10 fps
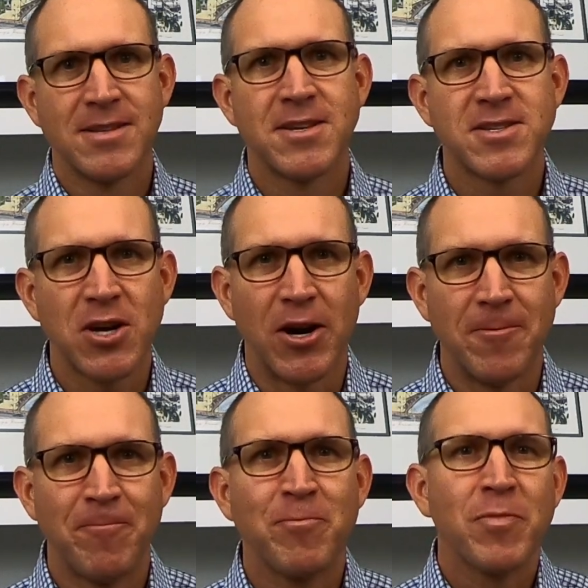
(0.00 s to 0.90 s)
To start,
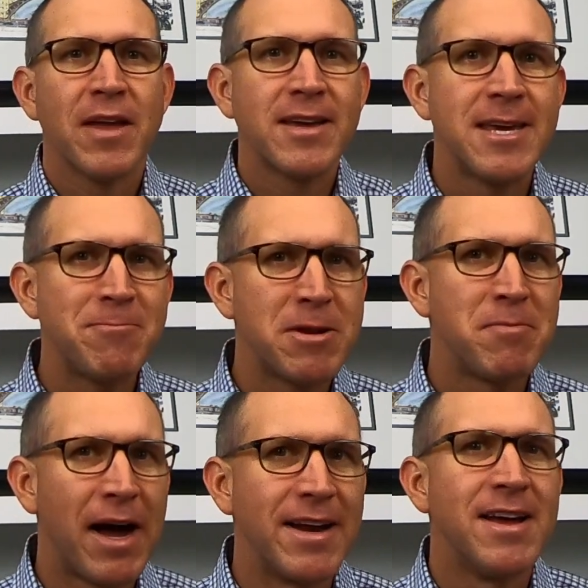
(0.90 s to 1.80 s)
keep in
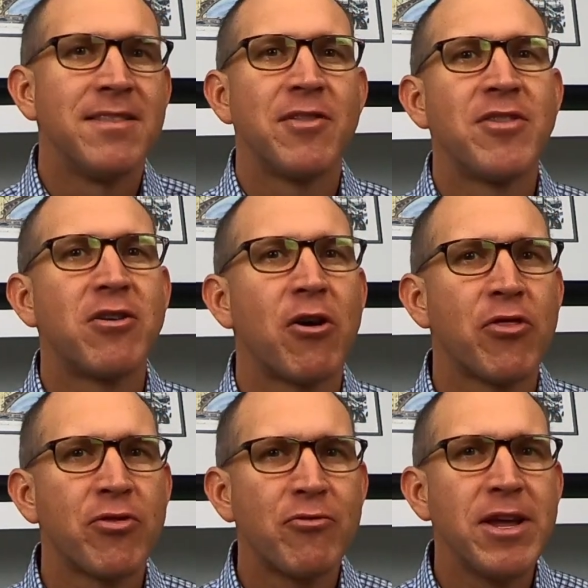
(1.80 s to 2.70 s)
mind that there
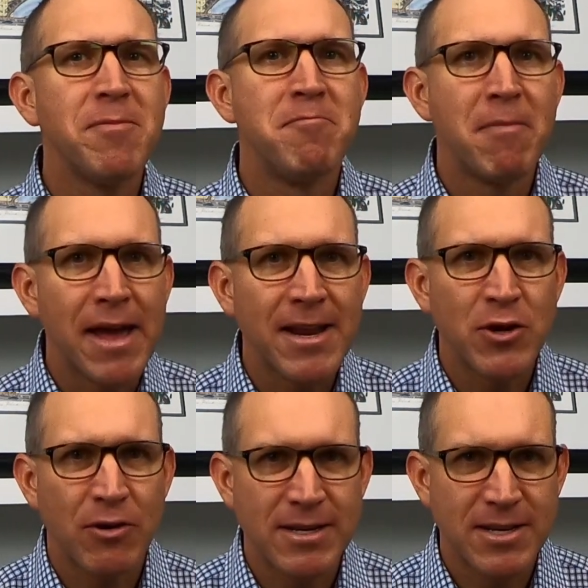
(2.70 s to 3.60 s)
are 3 main
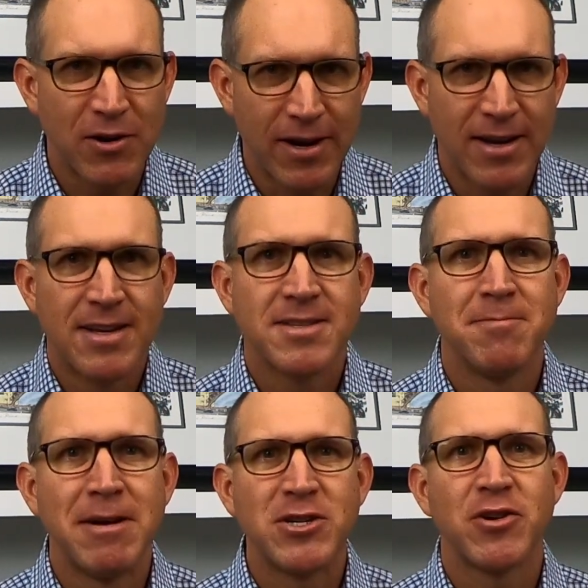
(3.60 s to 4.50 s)
criteria to
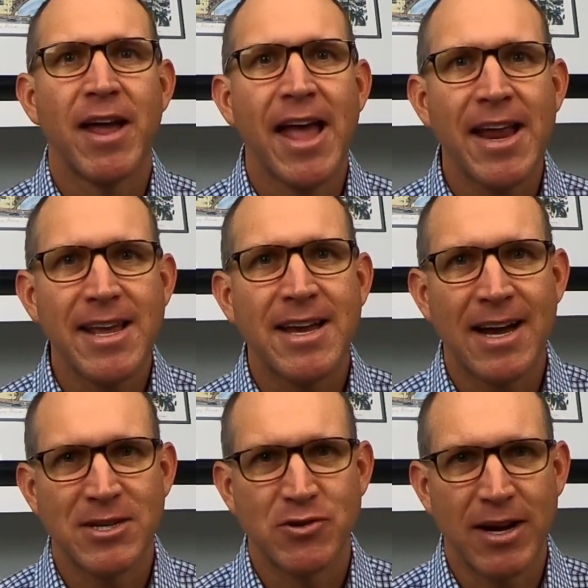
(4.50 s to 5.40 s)
measure any
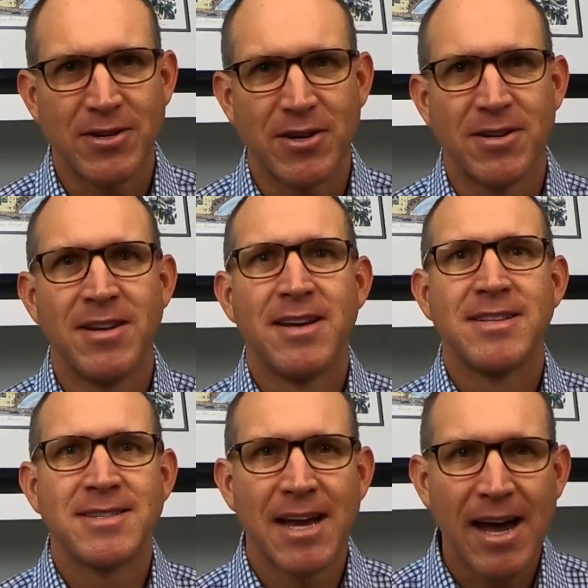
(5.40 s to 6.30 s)
contractor:
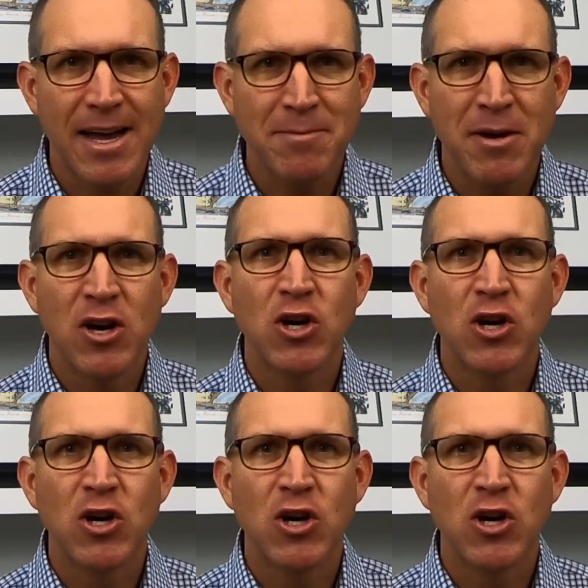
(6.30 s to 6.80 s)
time,